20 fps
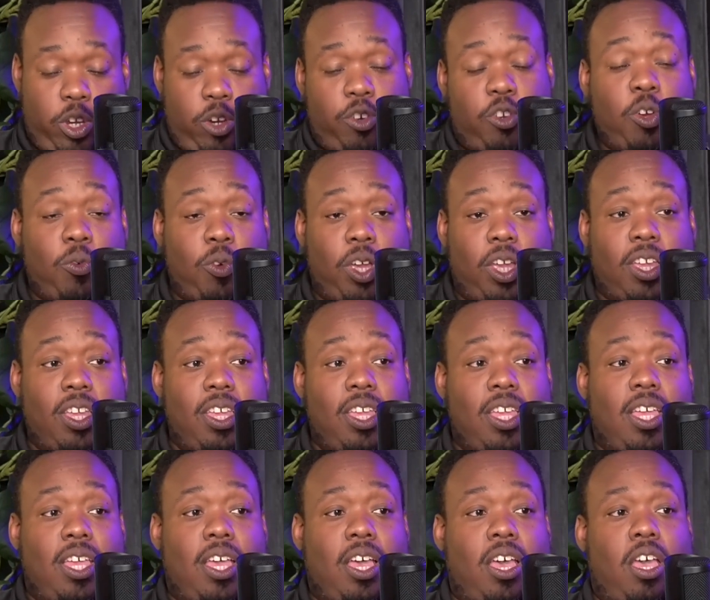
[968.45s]
doing,
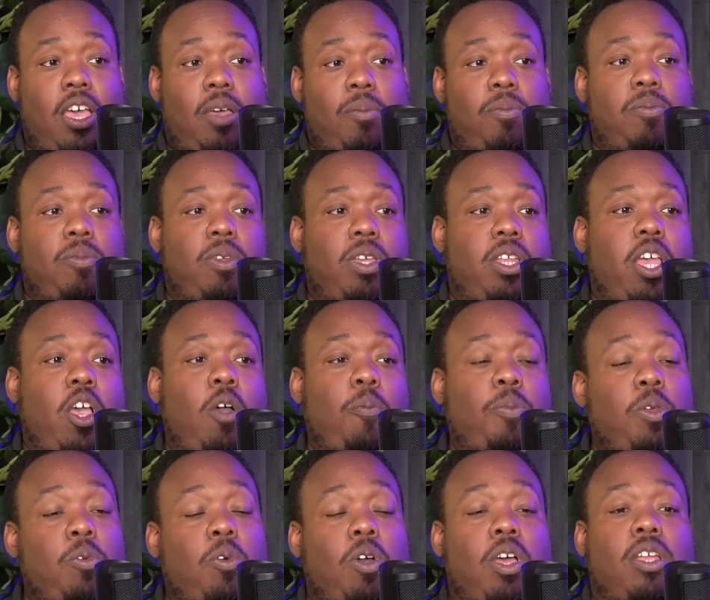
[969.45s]
and help
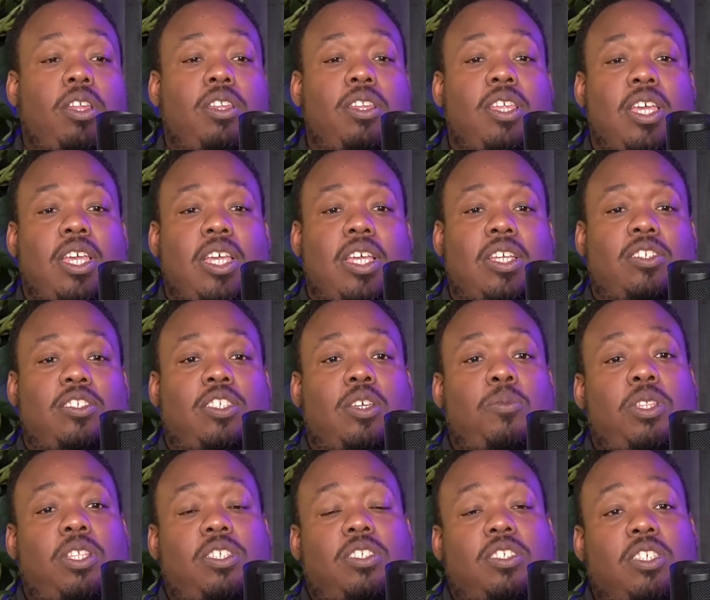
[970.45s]
you on some
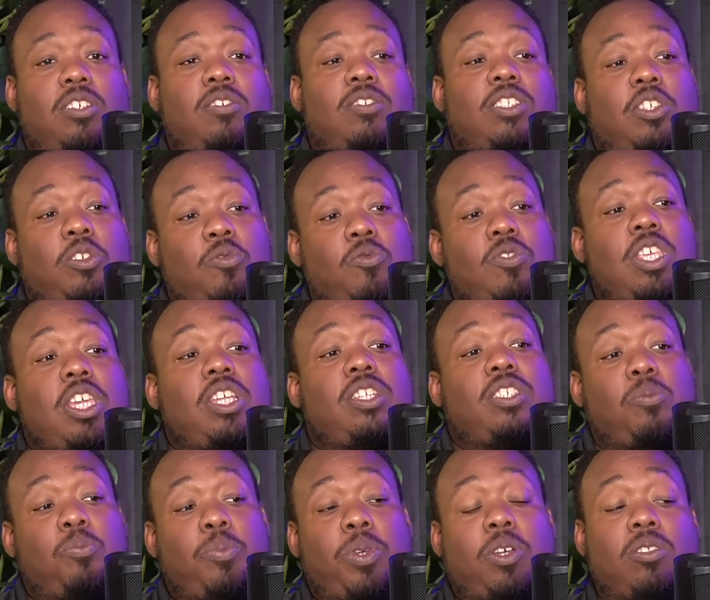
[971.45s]
of the skills that you need
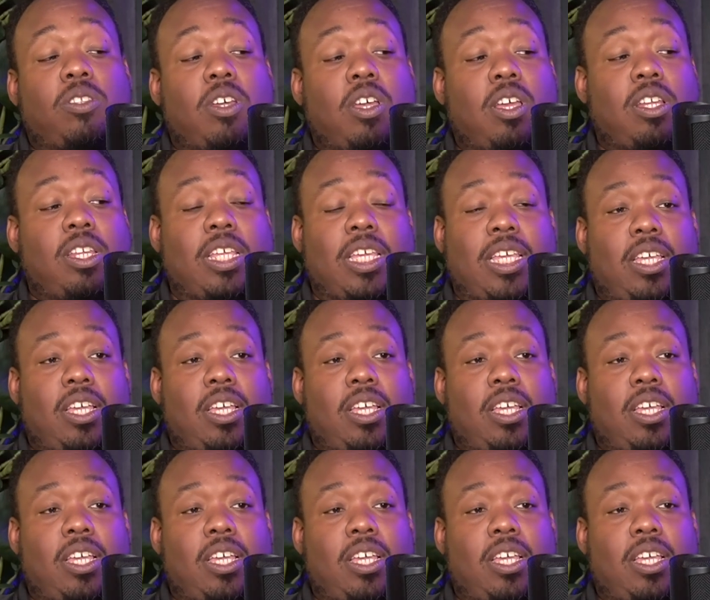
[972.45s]
to build on,